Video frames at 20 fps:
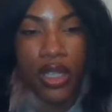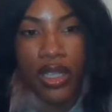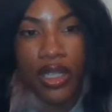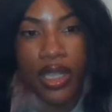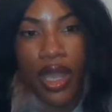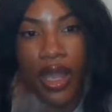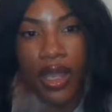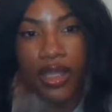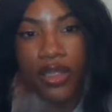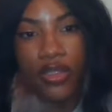
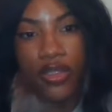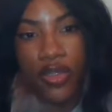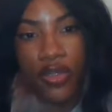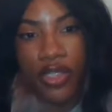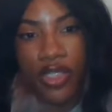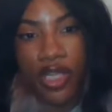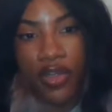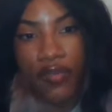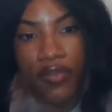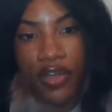Yeah, so
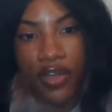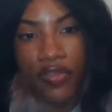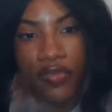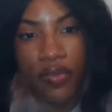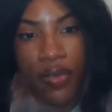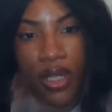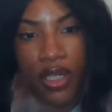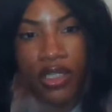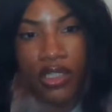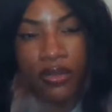7 of
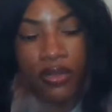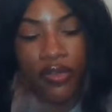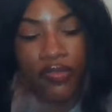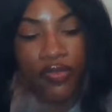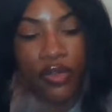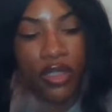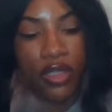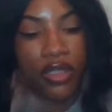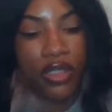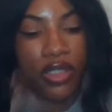wands in
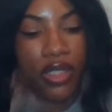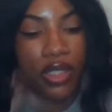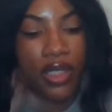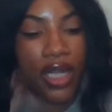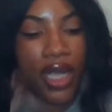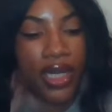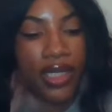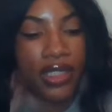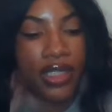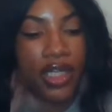reverse. A
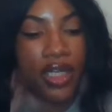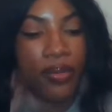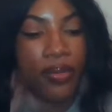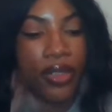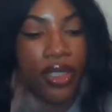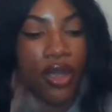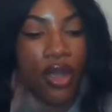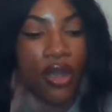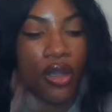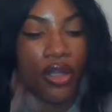lot is going to
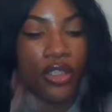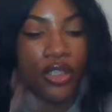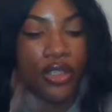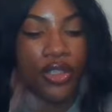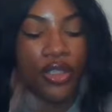be on you.